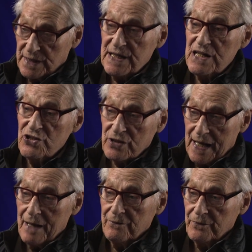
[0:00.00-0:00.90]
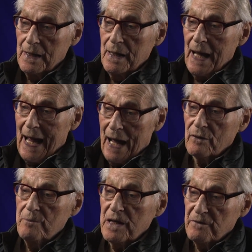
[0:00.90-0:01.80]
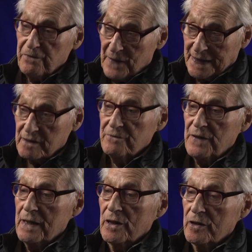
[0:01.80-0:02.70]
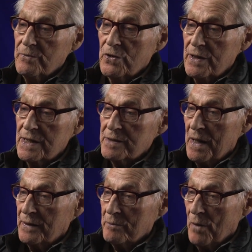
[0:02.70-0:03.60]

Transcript: teach staff how to be effective in a community's method